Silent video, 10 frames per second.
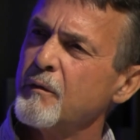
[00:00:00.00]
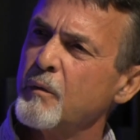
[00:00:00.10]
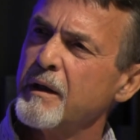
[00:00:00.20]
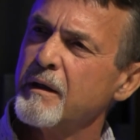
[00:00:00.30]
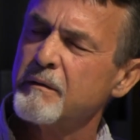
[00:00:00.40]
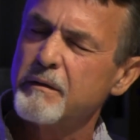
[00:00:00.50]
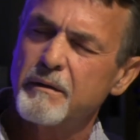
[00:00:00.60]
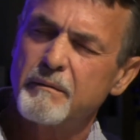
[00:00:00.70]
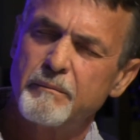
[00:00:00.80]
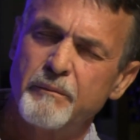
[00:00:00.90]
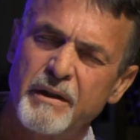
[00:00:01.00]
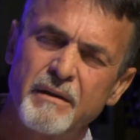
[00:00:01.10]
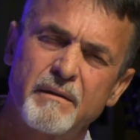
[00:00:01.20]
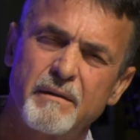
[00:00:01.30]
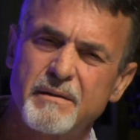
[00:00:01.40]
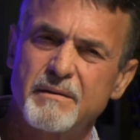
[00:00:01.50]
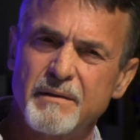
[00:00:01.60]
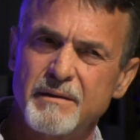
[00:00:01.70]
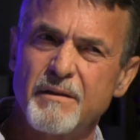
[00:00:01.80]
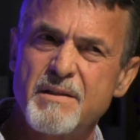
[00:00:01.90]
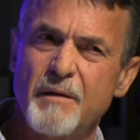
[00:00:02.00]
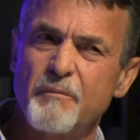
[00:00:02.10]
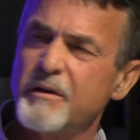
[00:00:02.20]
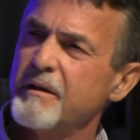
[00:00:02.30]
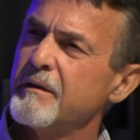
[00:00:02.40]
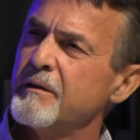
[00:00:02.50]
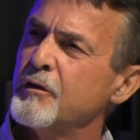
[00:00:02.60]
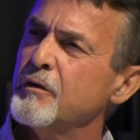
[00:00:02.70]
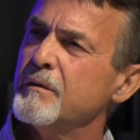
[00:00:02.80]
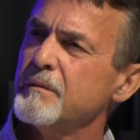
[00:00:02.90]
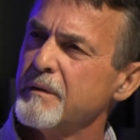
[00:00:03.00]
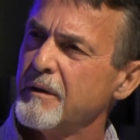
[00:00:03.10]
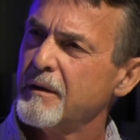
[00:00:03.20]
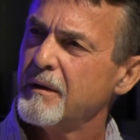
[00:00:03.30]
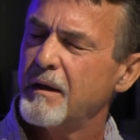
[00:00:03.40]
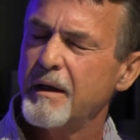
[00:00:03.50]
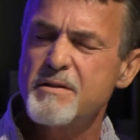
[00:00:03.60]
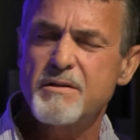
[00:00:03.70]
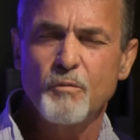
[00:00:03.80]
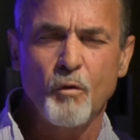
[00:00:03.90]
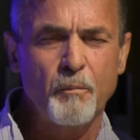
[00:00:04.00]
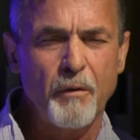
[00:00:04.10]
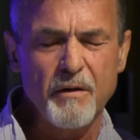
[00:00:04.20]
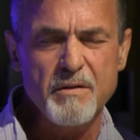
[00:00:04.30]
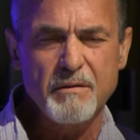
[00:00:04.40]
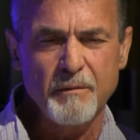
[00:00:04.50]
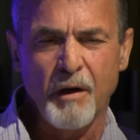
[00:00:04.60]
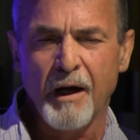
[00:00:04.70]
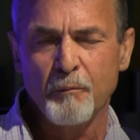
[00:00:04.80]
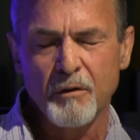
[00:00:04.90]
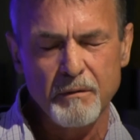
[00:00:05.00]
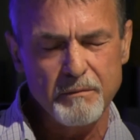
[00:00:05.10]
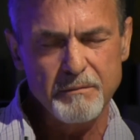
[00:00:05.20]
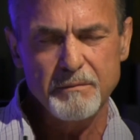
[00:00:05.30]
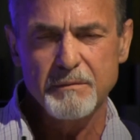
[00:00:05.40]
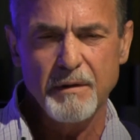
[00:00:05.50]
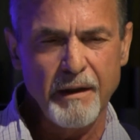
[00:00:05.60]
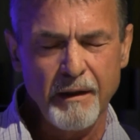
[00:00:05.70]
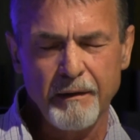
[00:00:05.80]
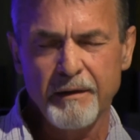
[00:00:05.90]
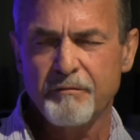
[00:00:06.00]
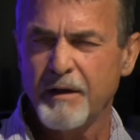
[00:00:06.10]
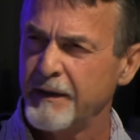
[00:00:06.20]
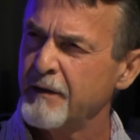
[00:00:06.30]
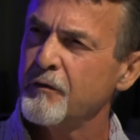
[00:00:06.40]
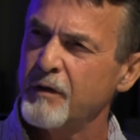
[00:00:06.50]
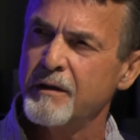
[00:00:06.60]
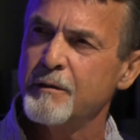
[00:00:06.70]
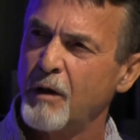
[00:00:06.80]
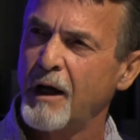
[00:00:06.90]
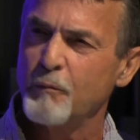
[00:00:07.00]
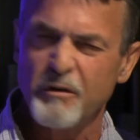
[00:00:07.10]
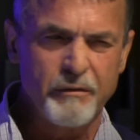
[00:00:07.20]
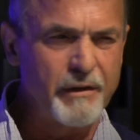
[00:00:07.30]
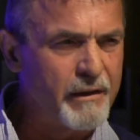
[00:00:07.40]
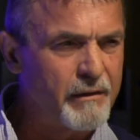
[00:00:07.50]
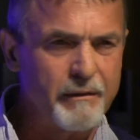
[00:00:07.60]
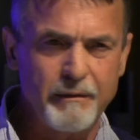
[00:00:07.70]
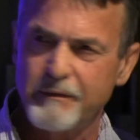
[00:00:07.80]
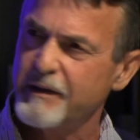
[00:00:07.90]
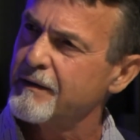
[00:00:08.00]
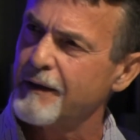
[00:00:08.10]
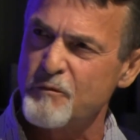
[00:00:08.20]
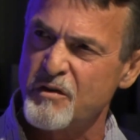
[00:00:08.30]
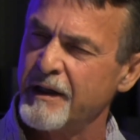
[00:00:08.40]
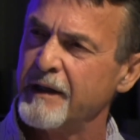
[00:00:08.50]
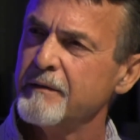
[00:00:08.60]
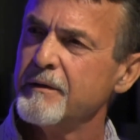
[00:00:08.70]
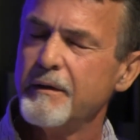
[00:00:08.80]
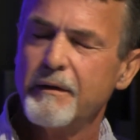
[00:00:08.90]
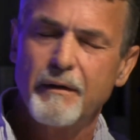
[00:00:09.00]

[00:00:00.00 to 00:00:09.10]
plane where being a Christian is not something you do. I used to walk past a Bible, and if I didn't read the Bible three times a day,